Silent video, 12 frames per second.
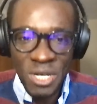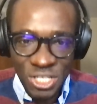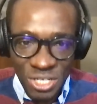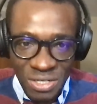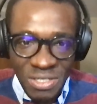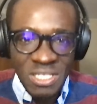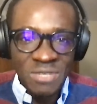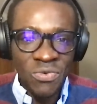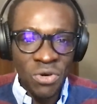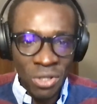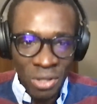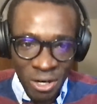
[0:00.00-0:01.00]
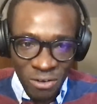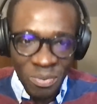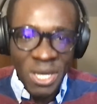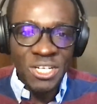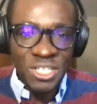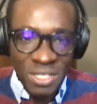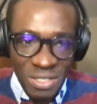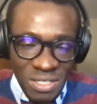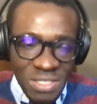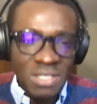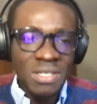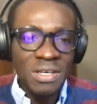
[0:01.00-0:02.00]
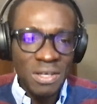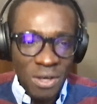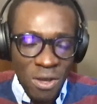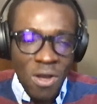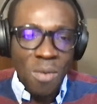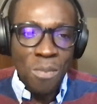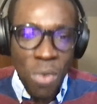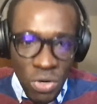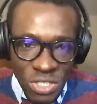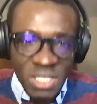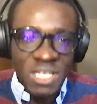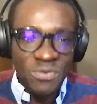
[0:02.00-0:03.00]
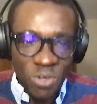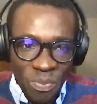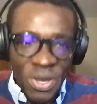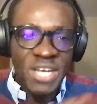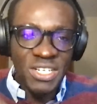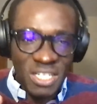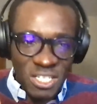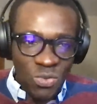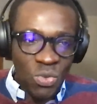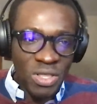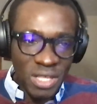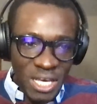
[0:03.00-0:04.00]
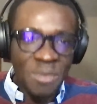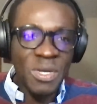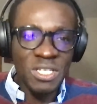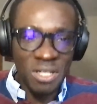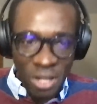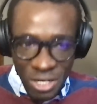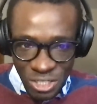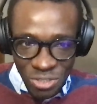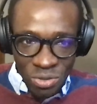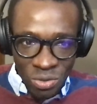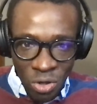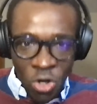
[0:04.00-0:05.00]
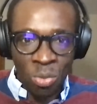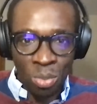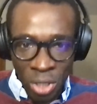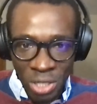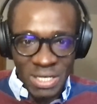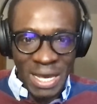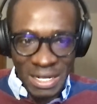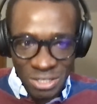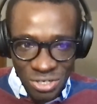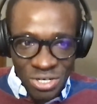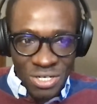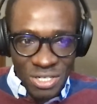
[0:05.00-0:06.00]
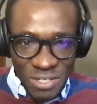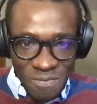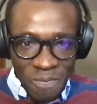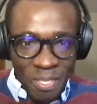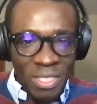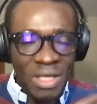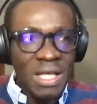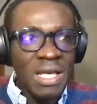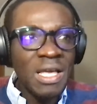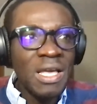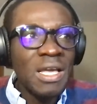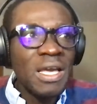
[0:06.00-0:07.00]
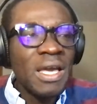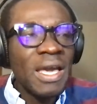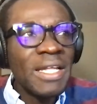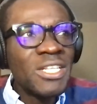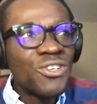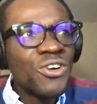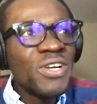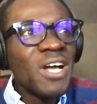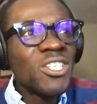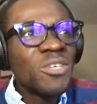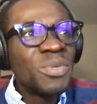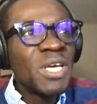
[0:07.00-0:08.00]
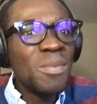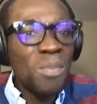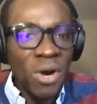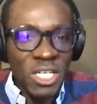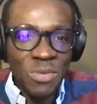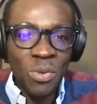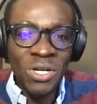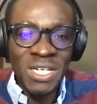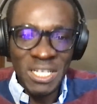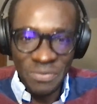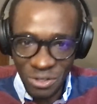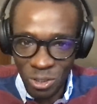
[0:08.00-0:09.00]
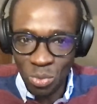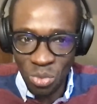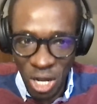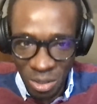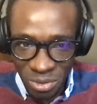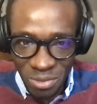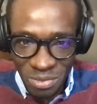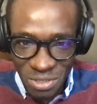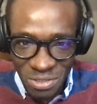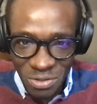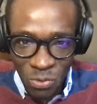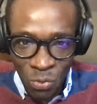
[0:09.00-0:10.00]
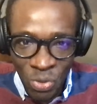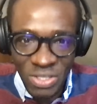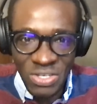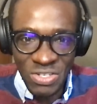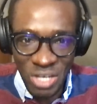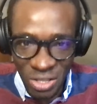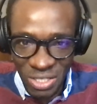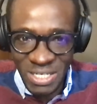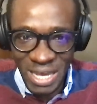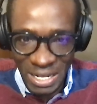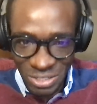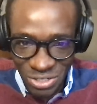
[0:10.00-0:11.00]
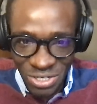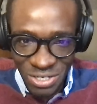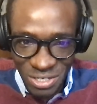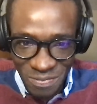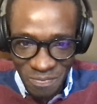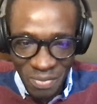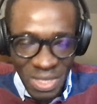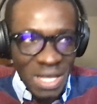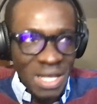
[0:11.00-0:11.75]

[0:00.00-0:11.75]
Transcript: remissions for a lot of patients, mostly for patients with hematological or blood cancers it's turned out to be a much more difficult problems with solid cancers.